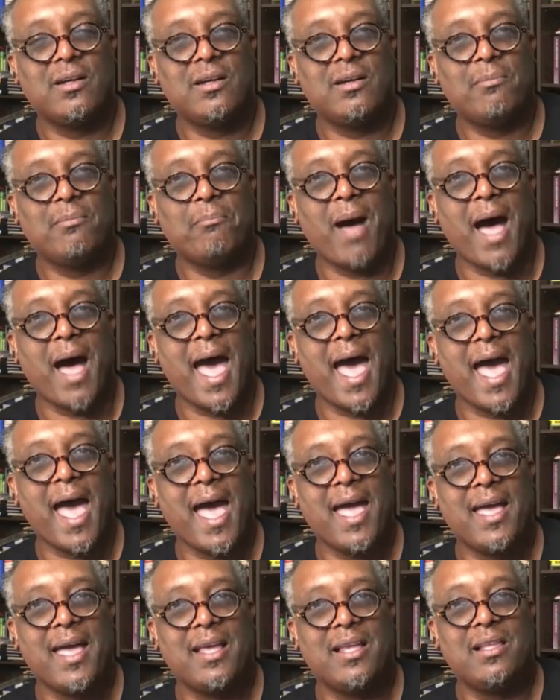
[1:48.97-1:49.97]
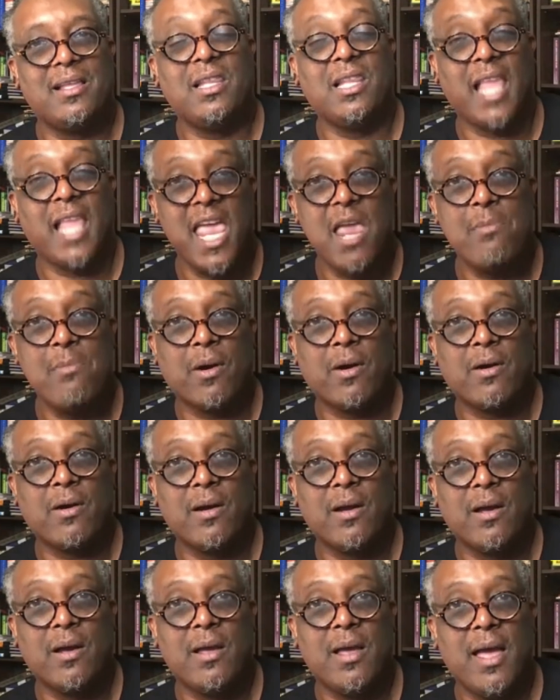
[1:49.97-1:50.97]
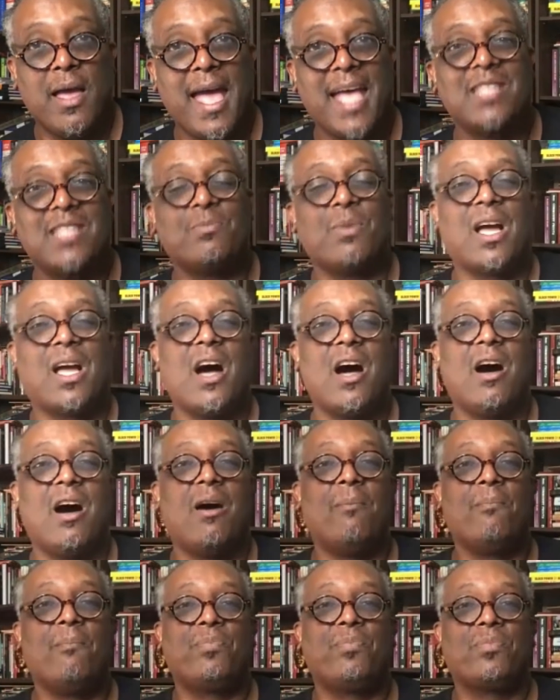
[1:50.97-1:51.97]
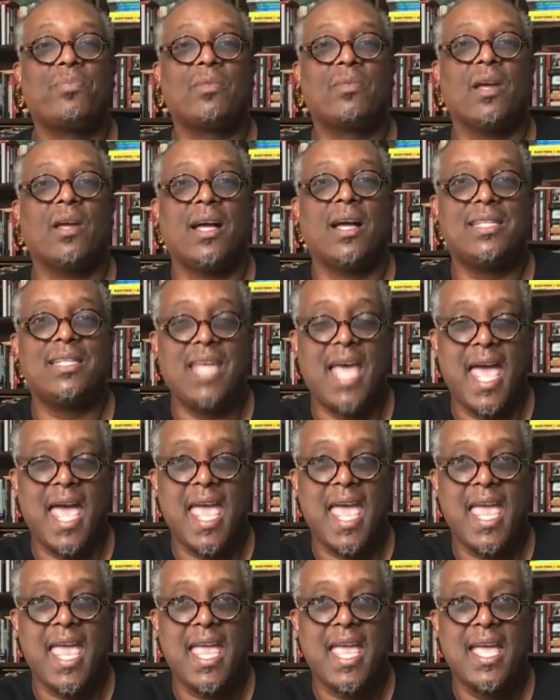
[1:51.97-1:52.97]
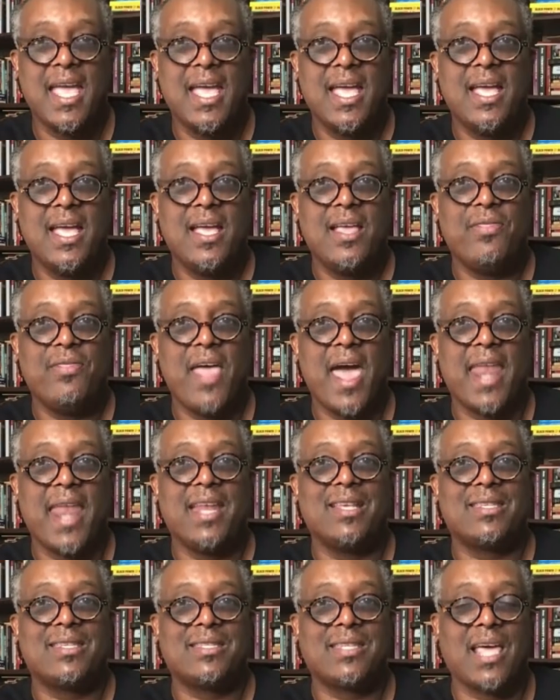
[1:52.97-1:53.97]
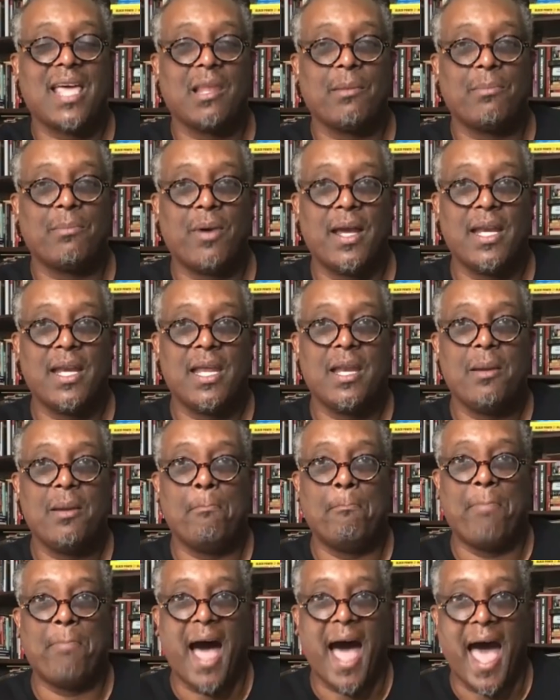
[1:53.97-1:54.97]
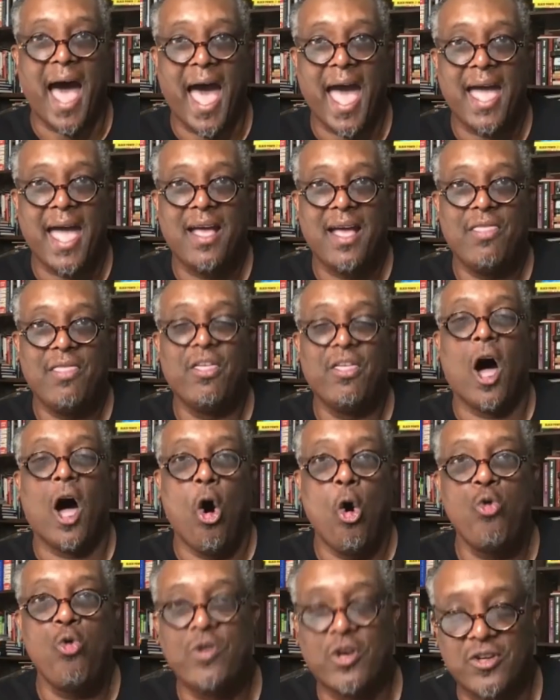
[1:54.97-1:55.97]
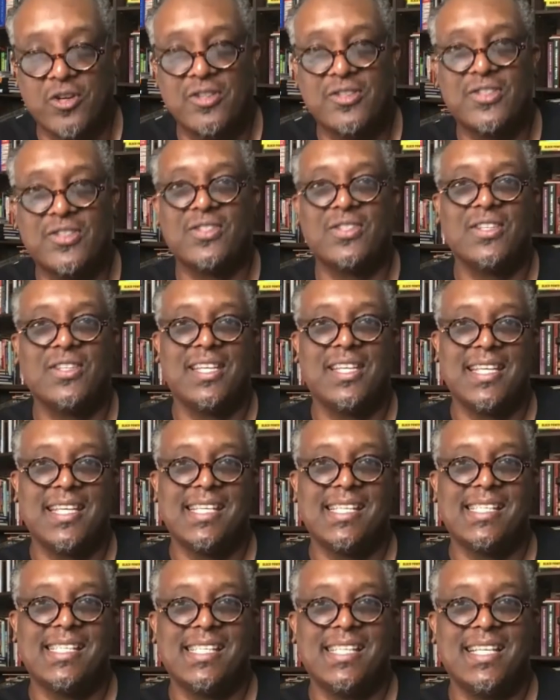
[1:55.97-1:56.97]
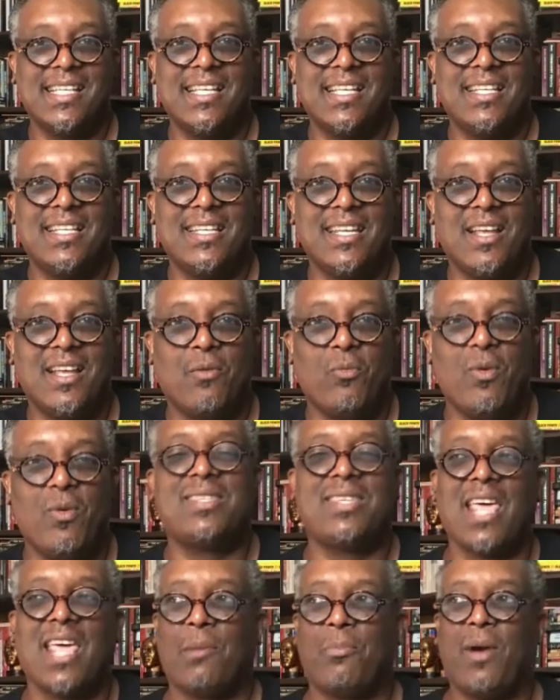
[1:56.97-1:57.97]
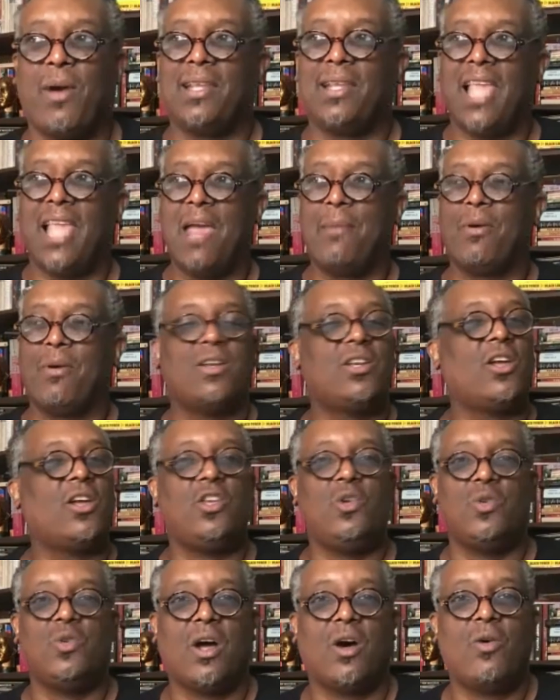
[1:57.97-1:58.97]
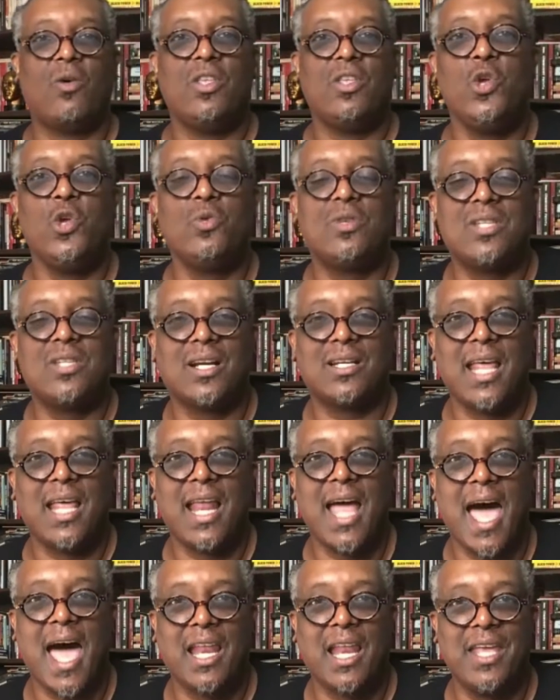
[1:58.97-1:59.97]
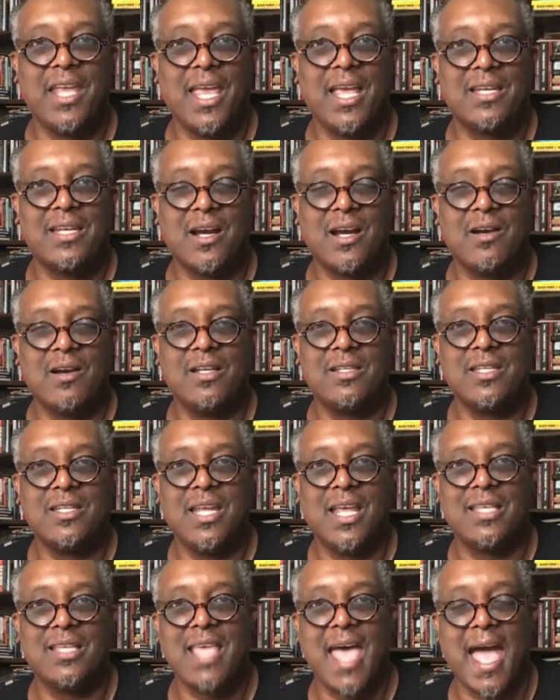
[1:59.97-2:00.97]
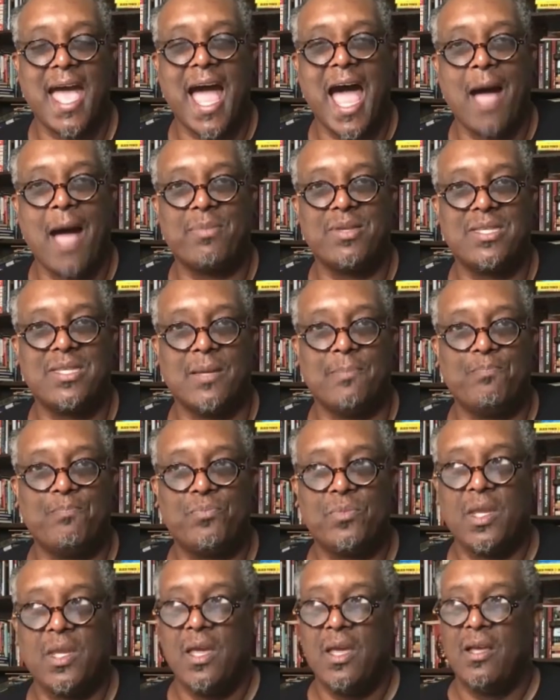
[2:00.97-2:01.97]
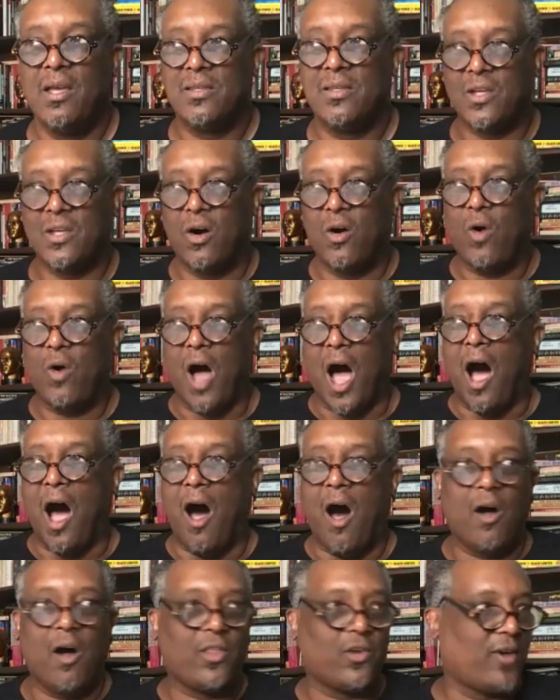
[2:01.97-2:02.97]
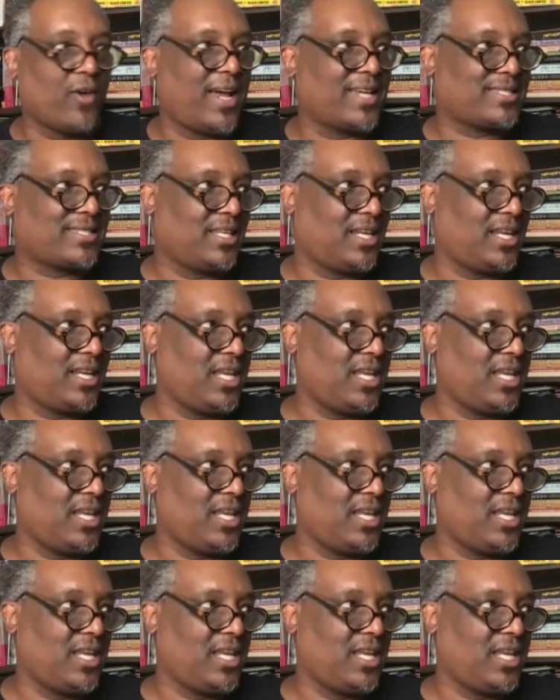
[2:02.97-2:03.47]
by labor has become a day that is celebrated by the owners. We celebrate labor. No, you don't. You took that holiday and turned it to the exact opposite. So all the rest of the